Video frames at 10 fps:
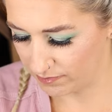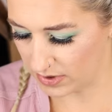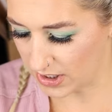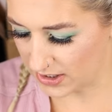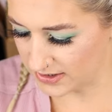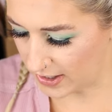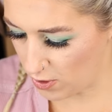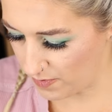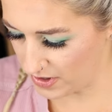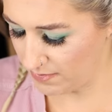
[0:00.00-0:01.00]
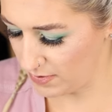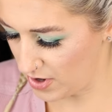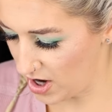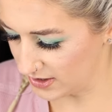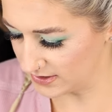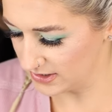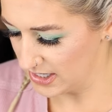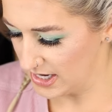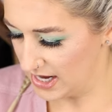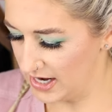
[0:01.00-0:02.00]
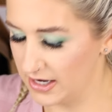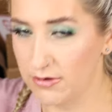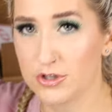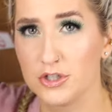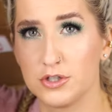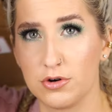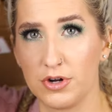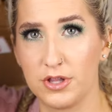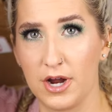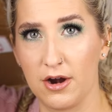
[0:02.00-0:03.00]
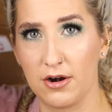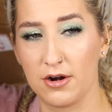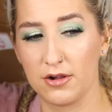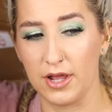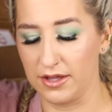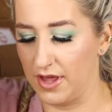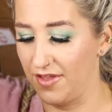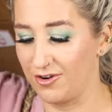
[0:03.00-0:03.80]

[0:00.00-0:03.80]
Because I opened up the box and it was just thrown in there like that.